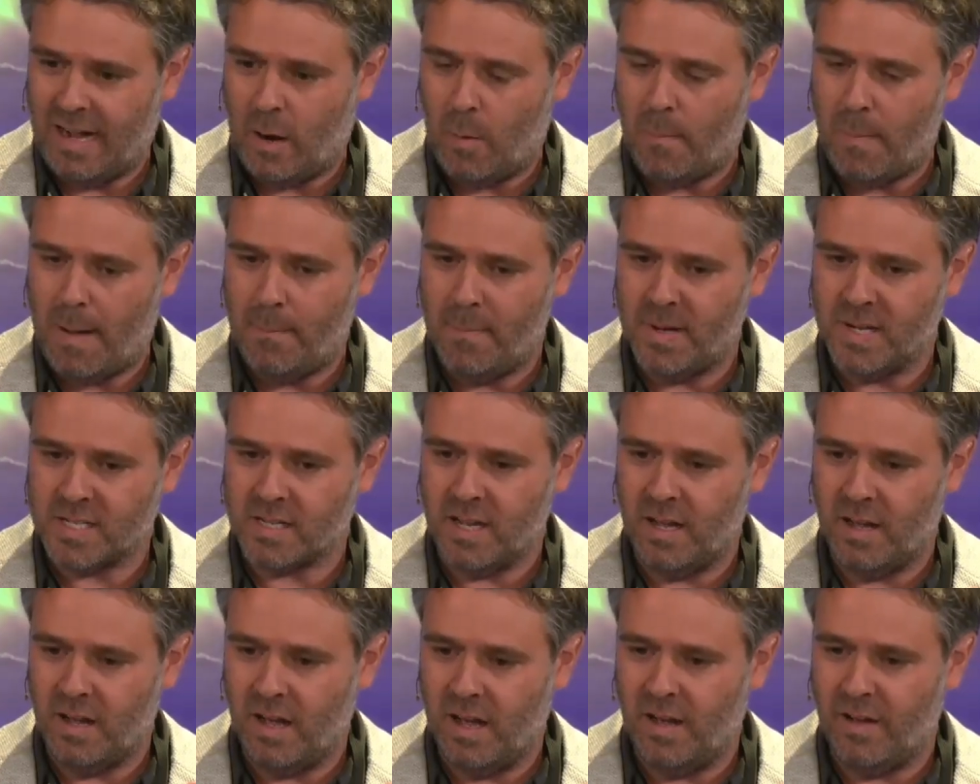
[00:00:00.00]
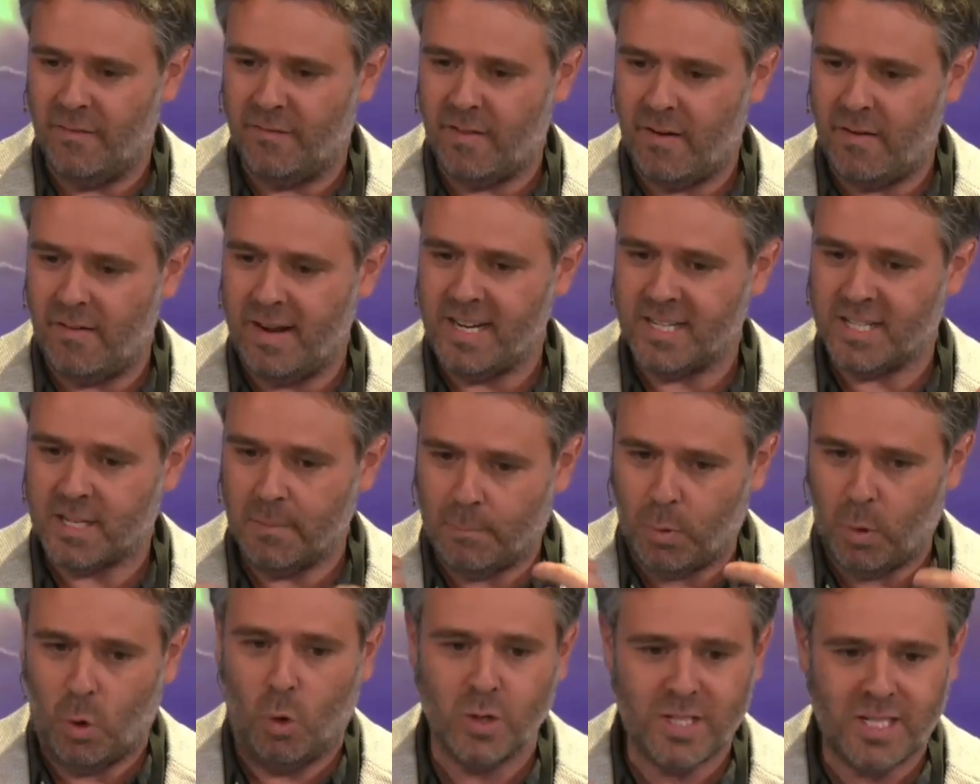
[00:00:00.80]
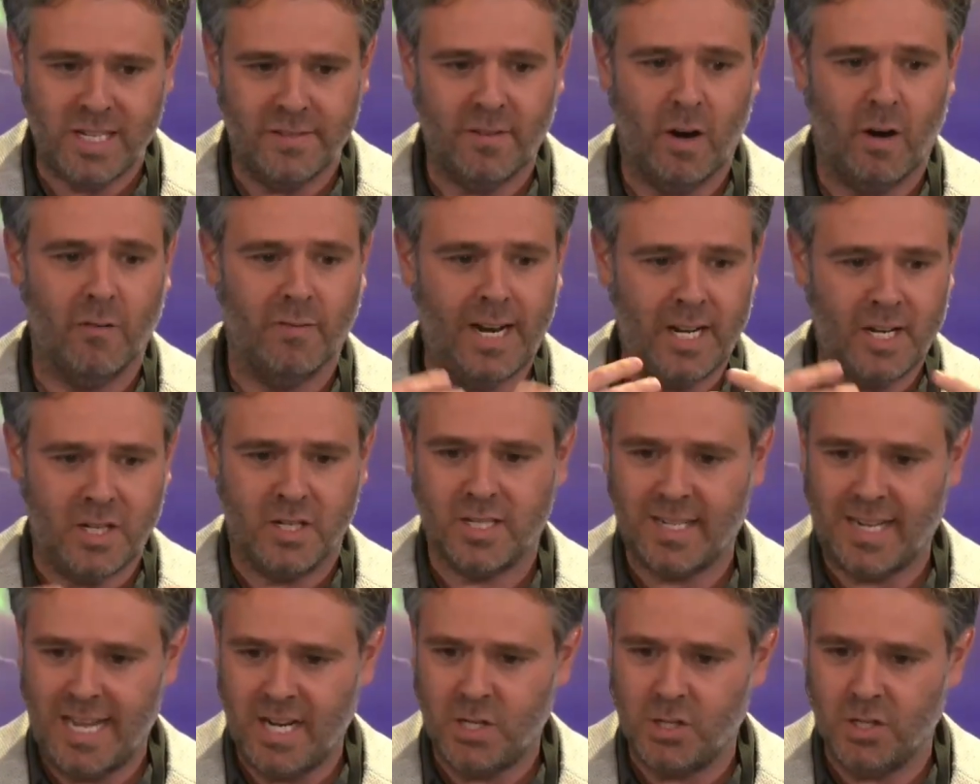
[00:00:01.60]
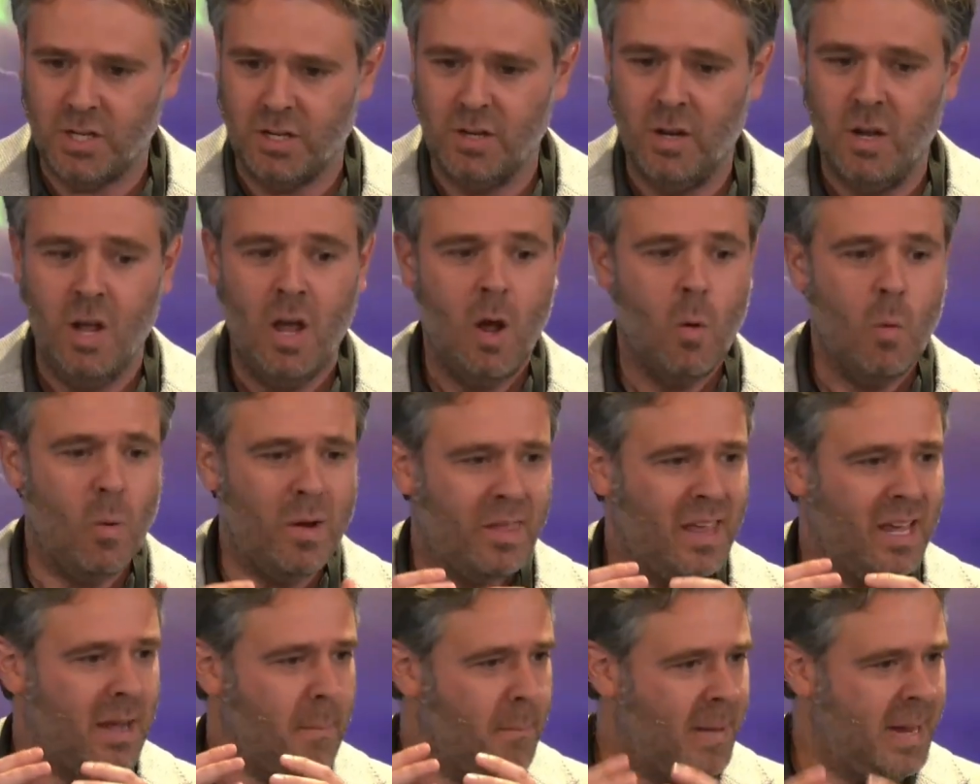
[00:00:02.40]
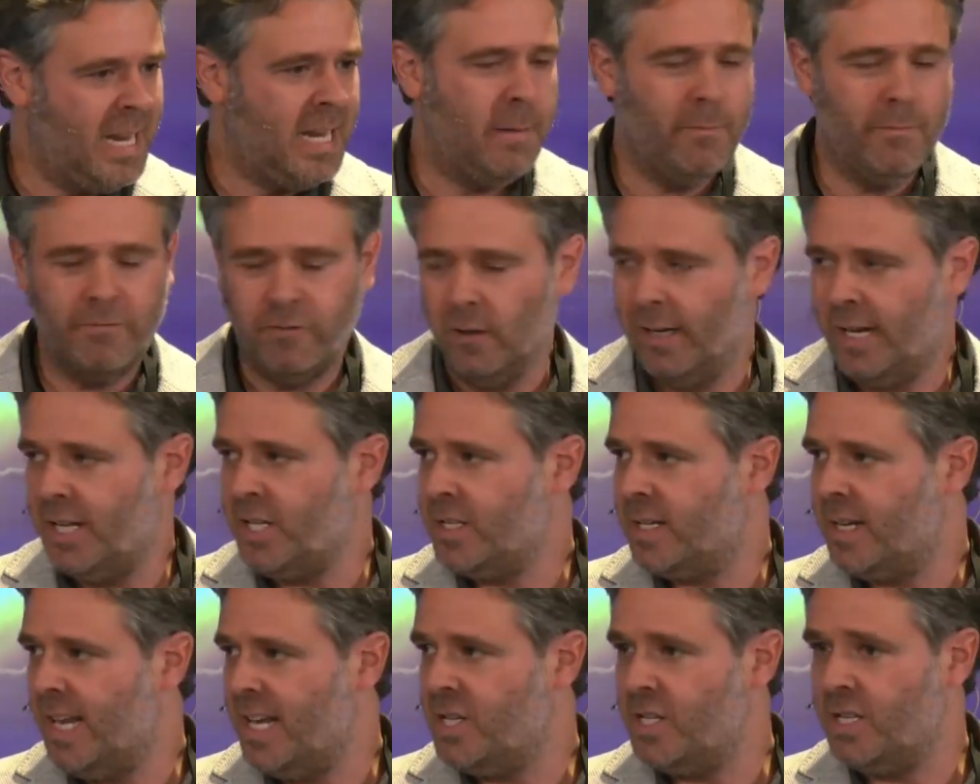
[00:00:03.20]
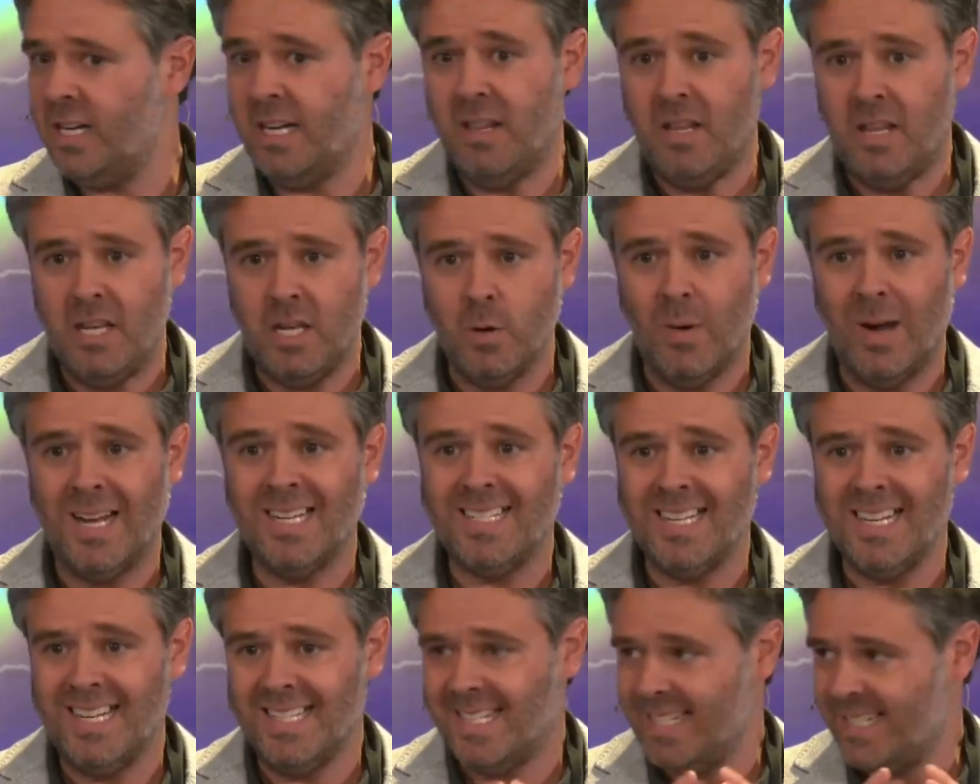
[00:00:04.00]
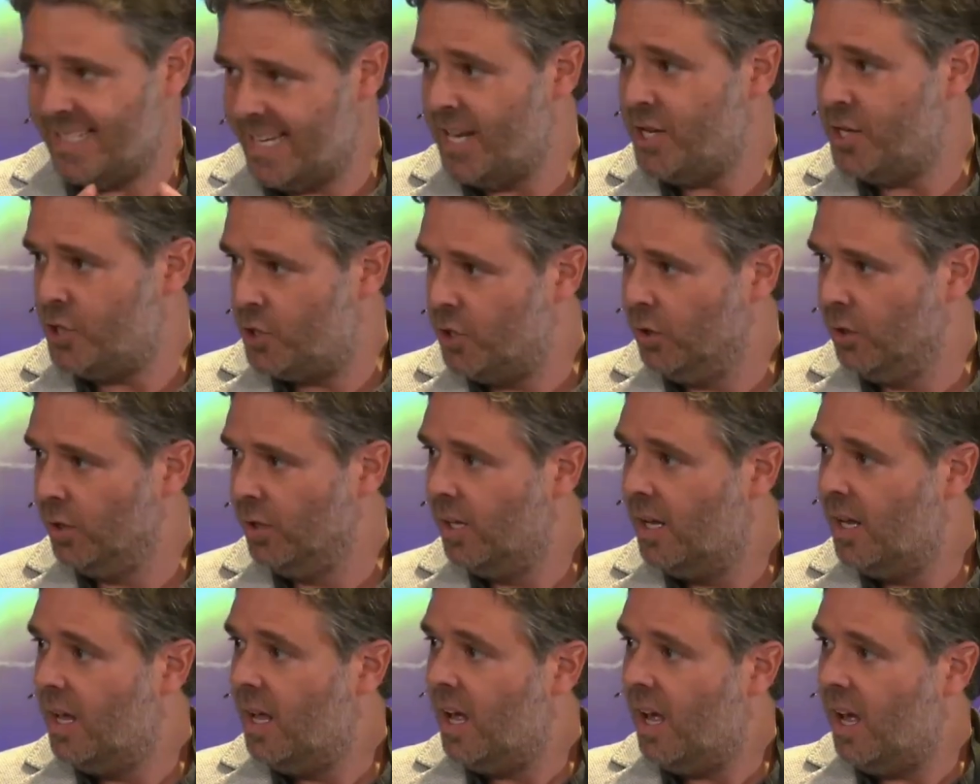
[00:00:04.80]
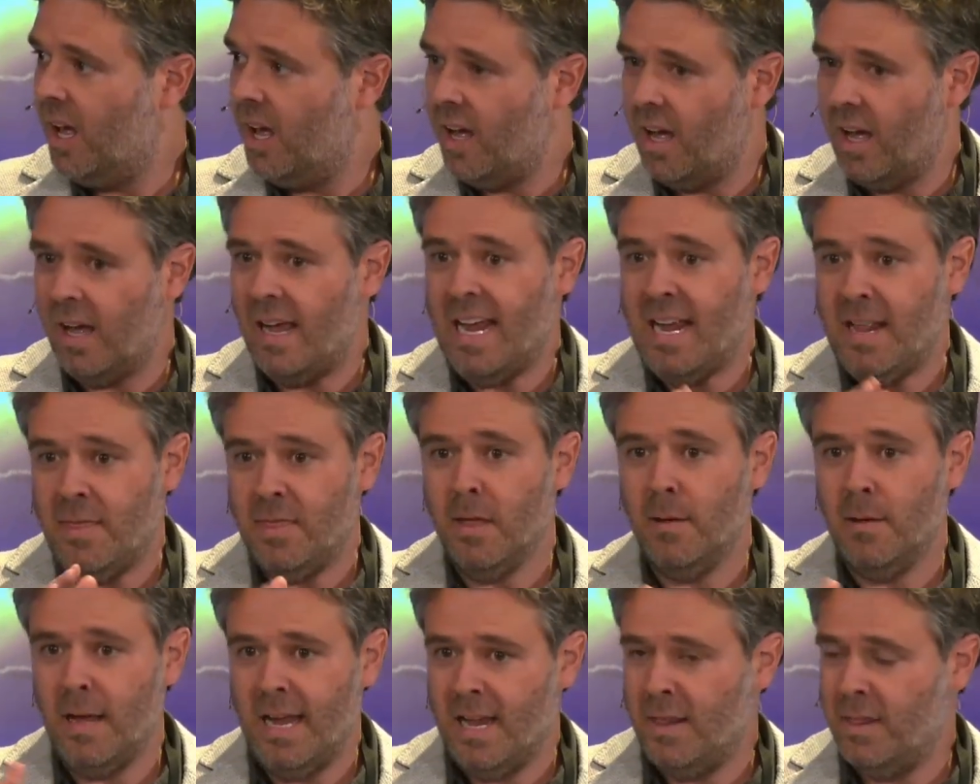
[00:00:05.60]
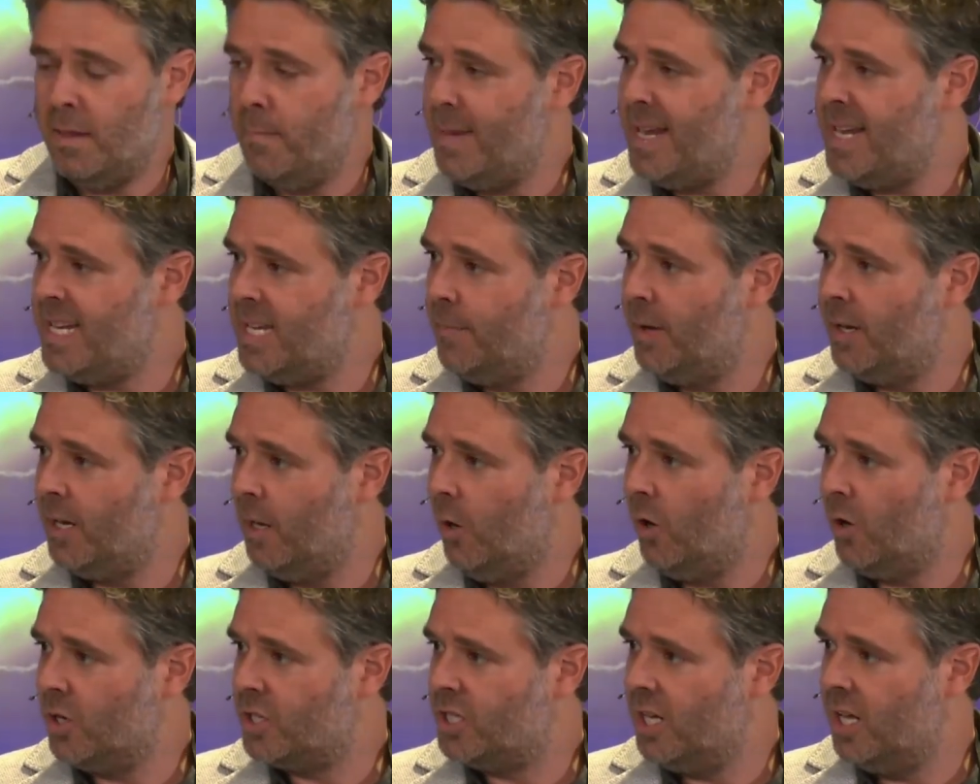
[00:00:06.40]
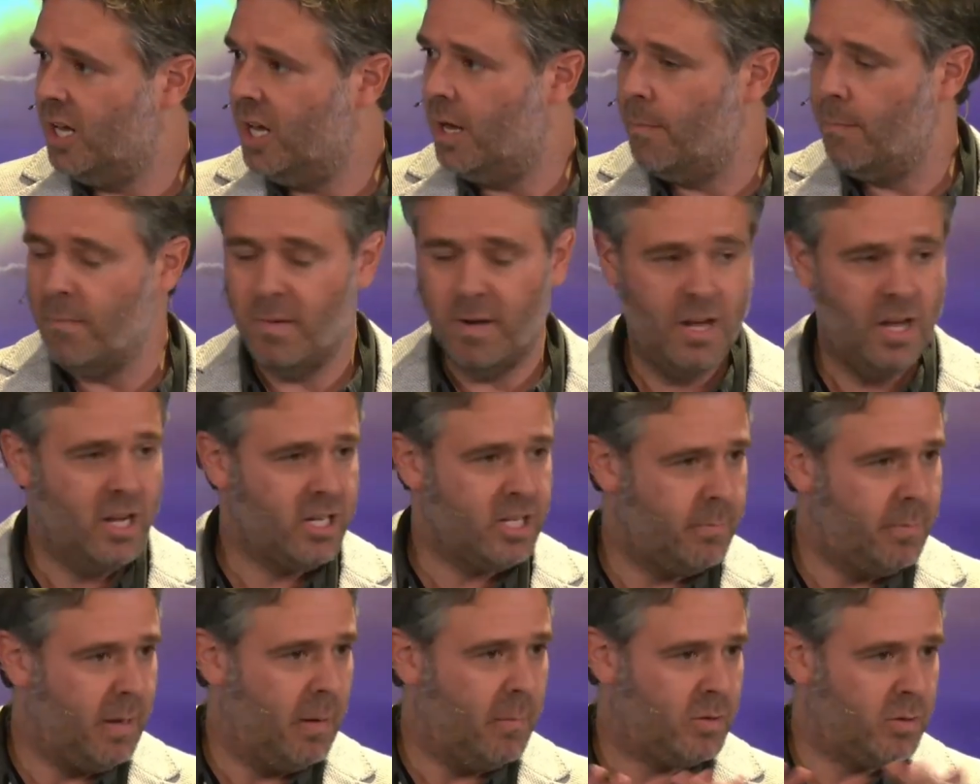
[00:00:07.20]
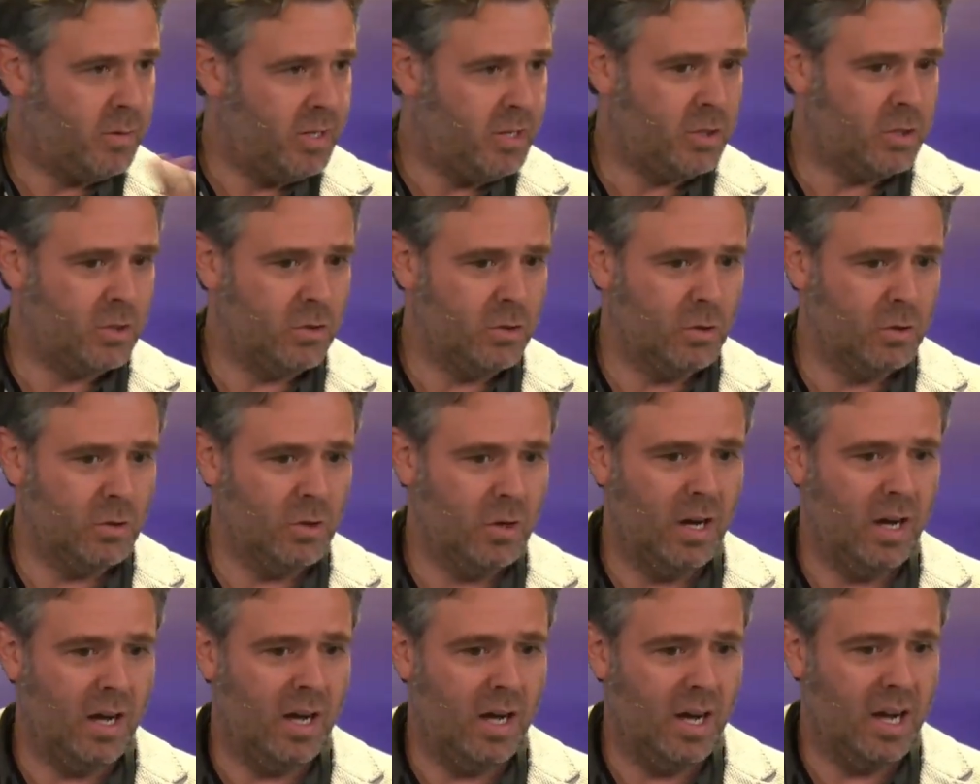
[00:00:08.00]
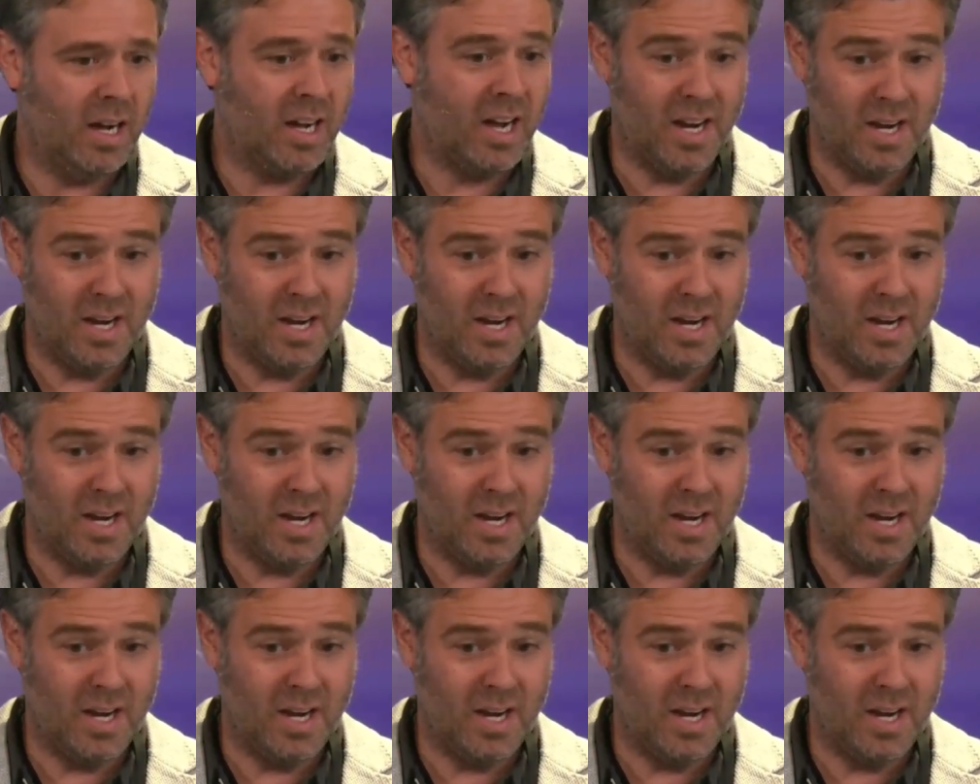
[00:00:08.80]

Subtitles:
our members are very supportive of legislation. We think meaningful legislation in the US is essential in the medium and long term to be able to ensure a